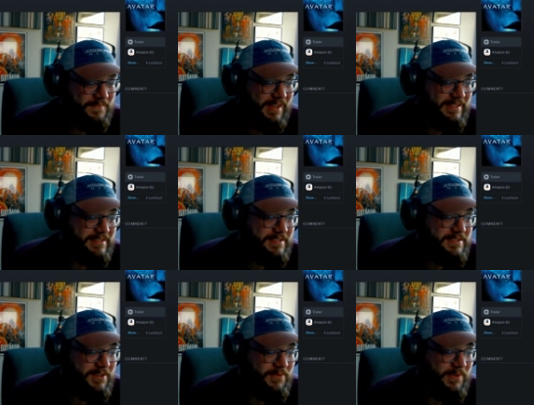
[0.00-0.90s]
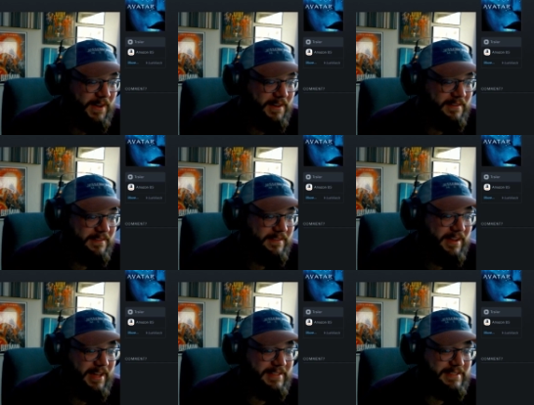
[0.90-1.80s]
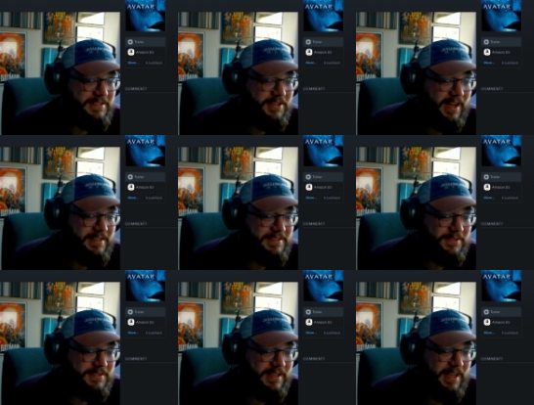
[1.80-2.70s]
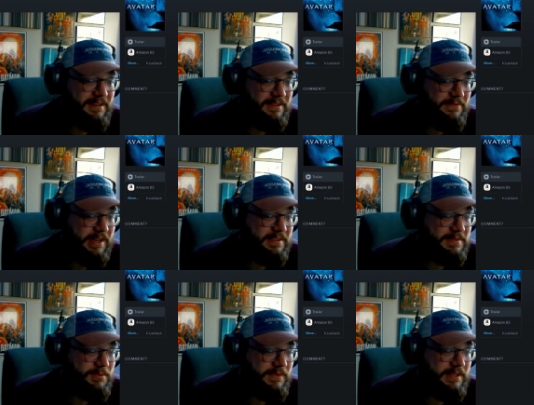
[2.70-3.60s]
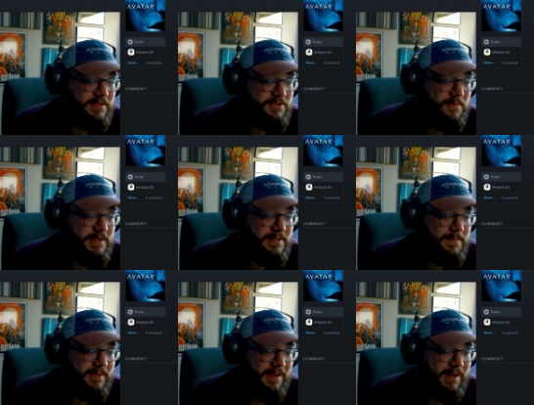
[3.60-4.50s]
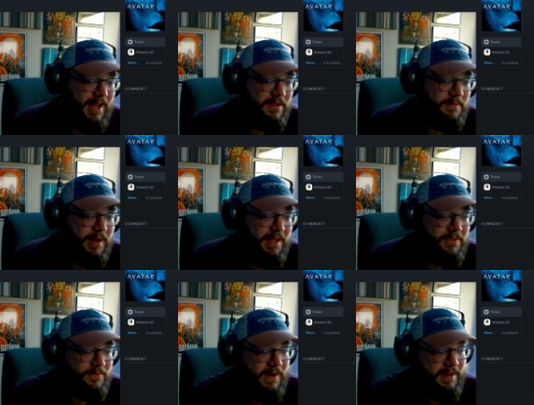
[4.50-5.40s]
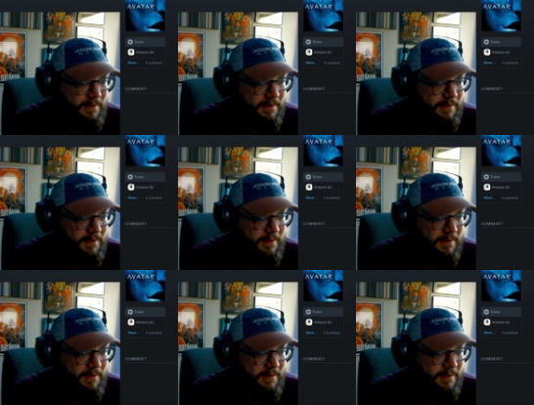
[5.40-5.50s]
Still fun, and the CGI is still insane. The fact that this movie can show me something like an alien panther fighting a